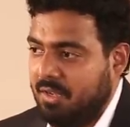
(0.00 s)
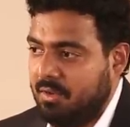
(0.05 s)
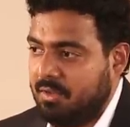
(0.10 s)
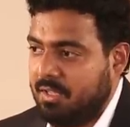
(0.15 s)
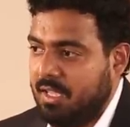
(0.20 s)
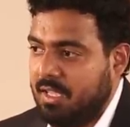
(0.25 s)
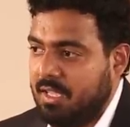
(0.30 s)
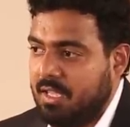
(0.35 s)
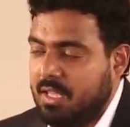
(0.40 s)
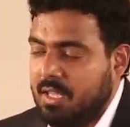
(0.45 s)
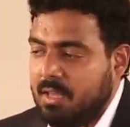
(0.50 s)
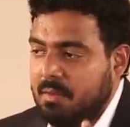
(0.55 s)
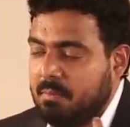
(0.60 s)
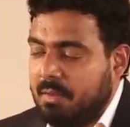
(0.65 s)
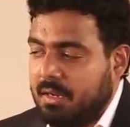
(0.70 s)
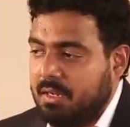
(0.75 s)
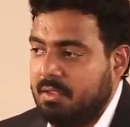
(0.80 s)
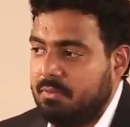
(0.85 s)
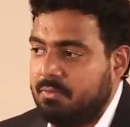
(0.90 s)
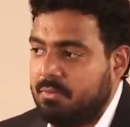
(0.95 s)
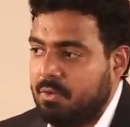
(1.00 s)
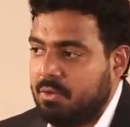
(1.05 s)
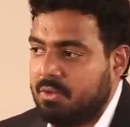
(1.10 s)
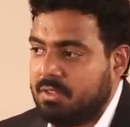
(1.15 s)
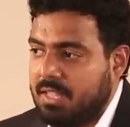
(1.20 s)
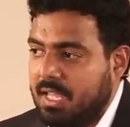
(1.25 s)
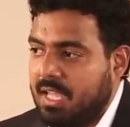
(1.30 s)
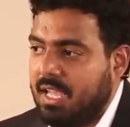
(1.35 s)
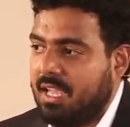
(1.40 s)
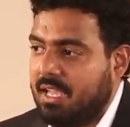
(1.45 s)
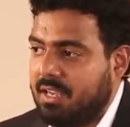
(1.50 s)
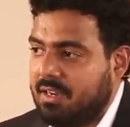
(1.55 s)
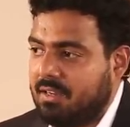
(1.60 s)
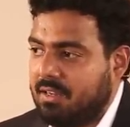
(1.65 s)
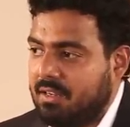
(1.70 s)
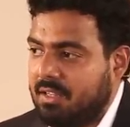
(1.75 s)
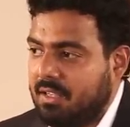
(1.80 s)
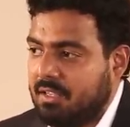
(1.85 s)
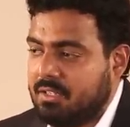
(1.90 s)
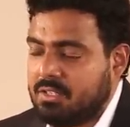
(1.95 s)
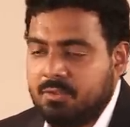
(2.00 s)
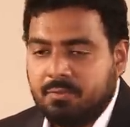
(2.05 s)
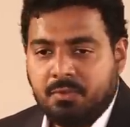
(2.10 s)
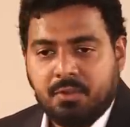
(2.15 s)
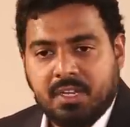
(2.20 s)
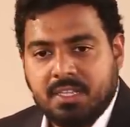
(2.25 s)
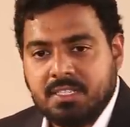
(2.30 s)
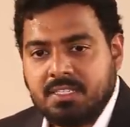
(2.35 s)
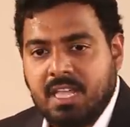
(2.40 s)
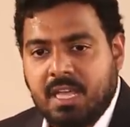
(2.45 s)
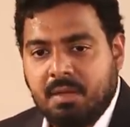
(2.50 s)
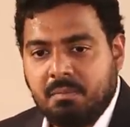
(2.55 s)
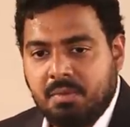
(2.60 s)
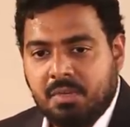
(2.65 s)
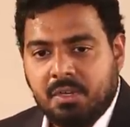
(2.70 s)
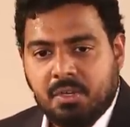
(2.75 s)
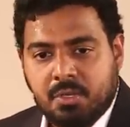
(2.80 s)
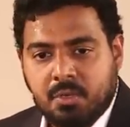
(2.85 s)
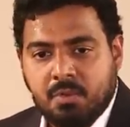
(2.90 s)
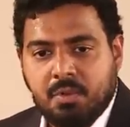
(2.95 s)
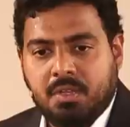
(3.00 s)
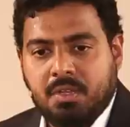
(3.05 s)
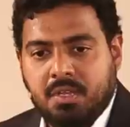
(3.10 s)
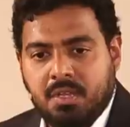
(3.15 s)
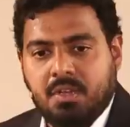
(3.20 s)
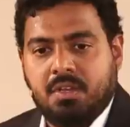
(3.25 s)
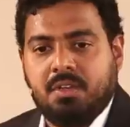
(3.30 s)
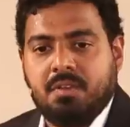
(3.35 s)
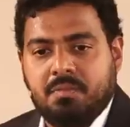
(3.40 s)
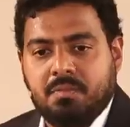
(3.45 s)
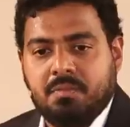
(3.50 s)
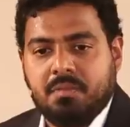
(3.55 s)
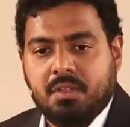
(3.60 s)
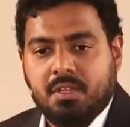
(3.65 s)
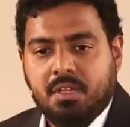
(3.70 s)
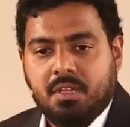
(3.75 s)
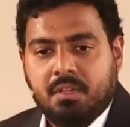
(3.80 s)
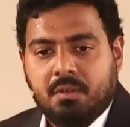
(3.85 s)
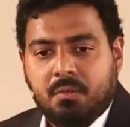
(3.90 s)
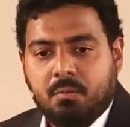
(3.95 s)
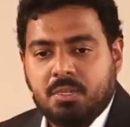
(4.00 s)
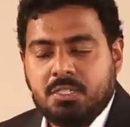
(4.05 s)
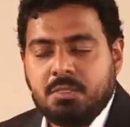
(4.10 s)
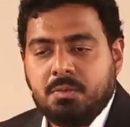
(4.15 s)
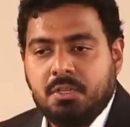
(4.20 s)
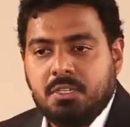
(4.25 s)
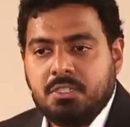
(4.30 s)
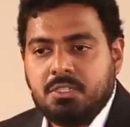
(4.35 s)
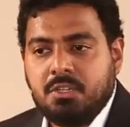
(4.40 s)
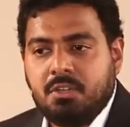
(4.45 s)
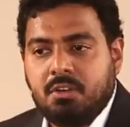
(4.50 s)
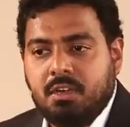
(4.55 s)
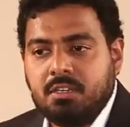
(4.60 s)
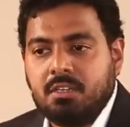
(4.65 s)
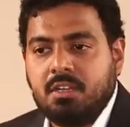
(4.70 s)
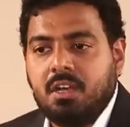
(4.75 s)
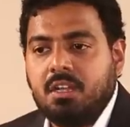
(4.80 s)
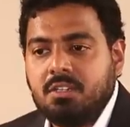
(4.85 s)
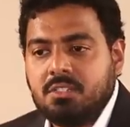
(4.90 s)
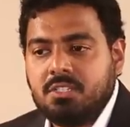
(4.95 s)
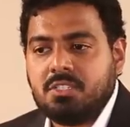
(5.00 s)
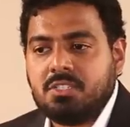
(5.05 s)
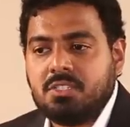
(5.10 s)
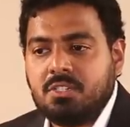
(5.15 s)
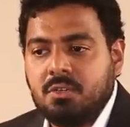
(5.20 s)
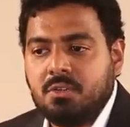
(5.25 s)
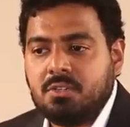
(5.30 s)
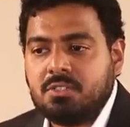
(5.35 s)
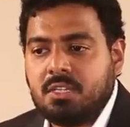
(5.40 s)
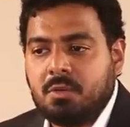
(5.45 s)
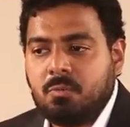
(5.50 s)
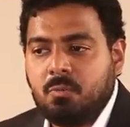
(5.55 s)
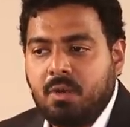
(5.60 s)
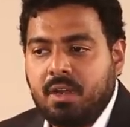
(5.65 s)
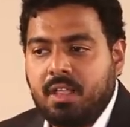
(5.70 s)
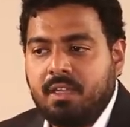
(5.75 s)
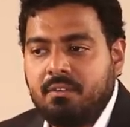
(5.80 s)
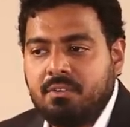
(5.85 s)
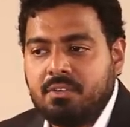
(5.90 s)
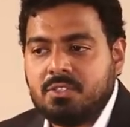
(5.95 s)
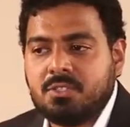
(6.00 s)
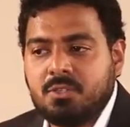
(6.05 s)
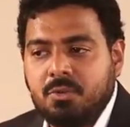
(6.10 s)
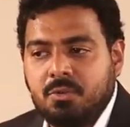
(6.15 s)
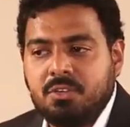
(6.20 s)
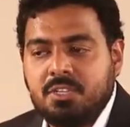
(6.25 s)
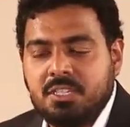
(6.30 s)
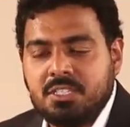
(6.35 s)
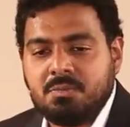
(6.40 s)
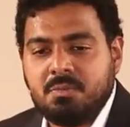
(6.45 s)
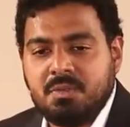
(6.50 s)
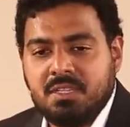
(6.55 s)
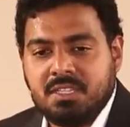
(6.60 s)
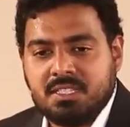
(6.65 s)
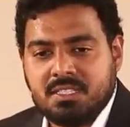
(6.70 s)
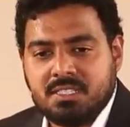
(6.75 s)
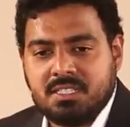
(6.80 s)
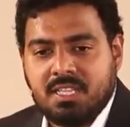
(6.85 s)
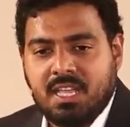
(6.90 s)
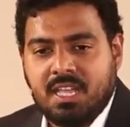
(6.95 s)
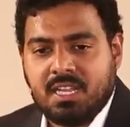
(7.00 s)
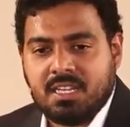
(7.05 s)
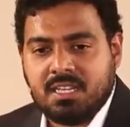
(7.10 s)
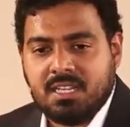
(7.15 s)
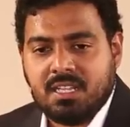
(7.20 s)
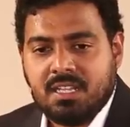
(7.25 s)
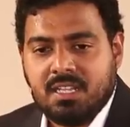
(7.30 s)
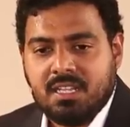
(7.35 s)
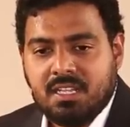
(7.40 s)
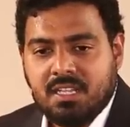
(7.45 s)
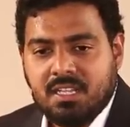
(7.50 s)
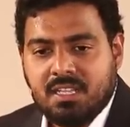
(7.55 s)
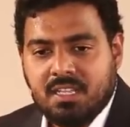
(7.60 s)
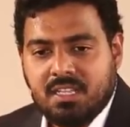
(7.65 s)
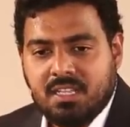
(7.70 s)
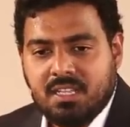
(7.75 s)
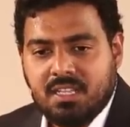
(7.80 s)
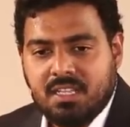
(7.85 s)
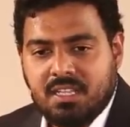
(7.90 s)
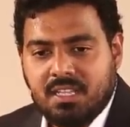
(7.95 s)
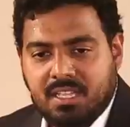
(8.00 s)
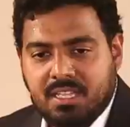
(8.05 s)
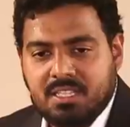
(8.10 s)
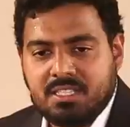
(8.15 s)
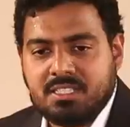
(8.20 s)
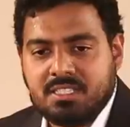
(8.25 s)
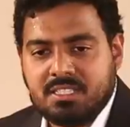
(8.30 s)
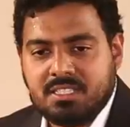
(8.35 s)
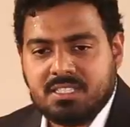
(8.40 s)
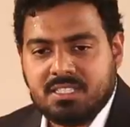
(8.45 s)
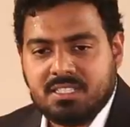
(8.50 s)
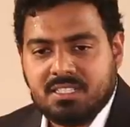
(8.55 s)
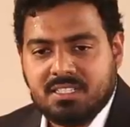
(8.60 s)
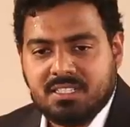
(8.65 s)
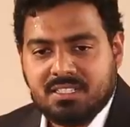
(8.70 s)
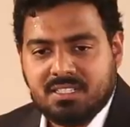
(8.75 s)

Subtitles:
Okay? But if you're there, so for example, you are here, which means your unconscious knows that whatever story is being said is